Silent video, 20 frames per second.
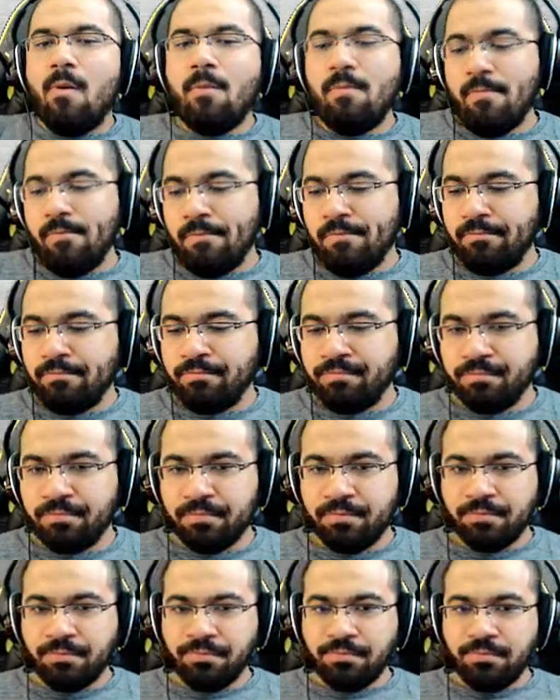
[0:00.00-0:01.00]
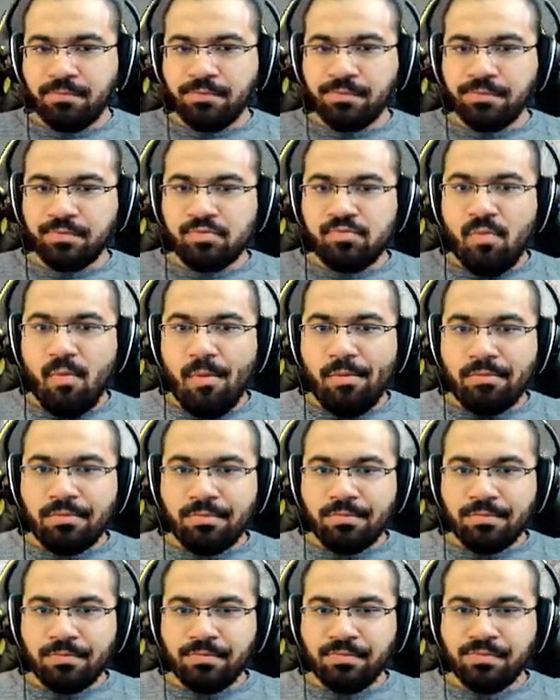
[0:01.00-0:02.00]
Okay, wait.
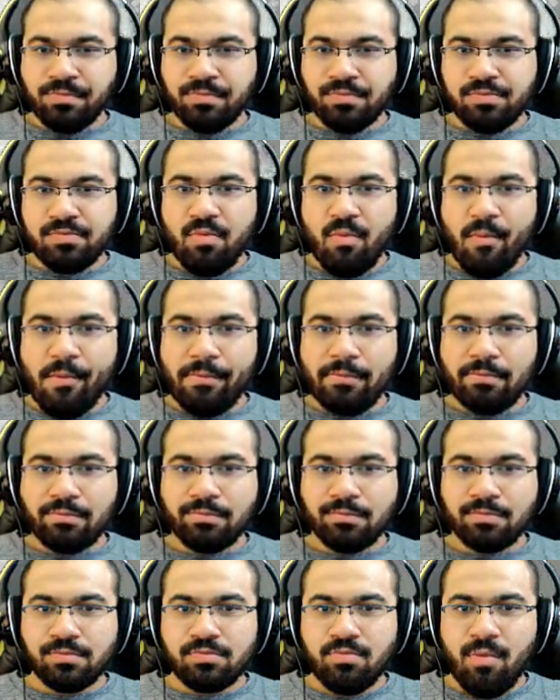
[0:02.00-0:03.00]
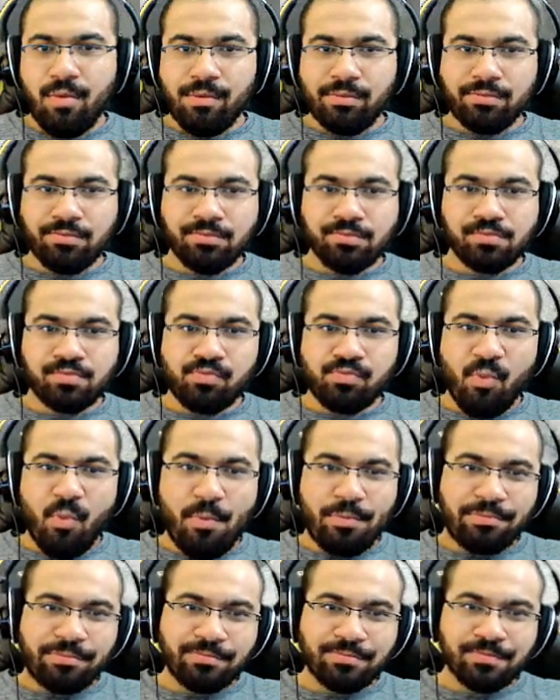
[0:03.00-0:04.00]
Somebody's close. I'm gonna eat you,
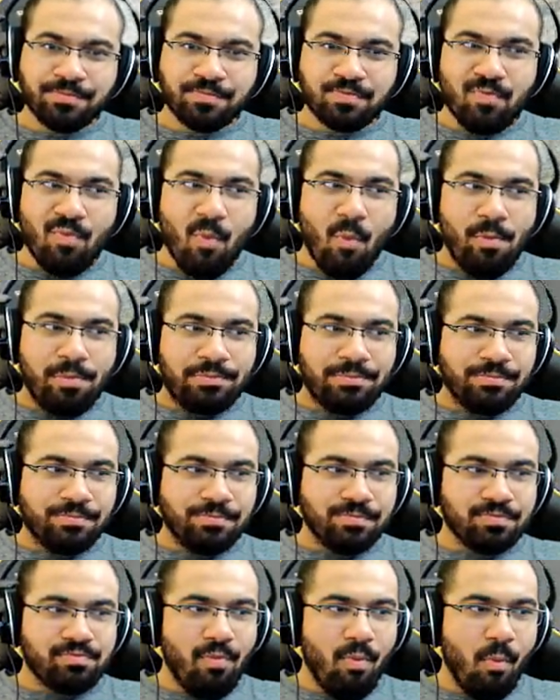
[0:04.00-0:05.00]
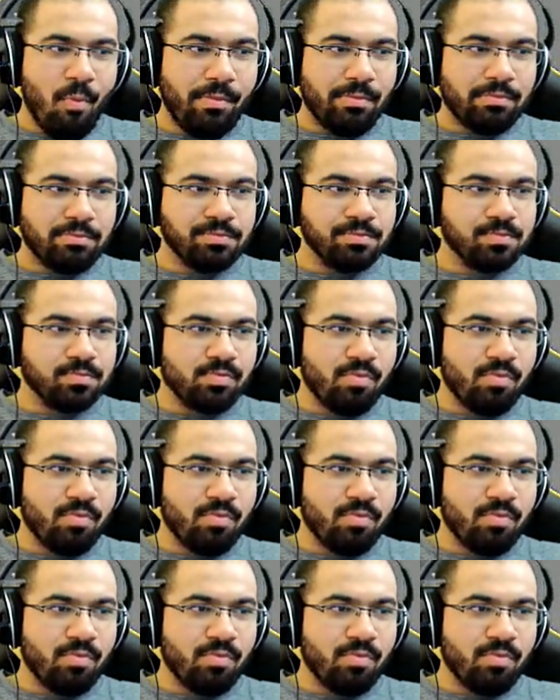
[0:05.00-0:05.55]
Leroy. Oh, nigga, fuck.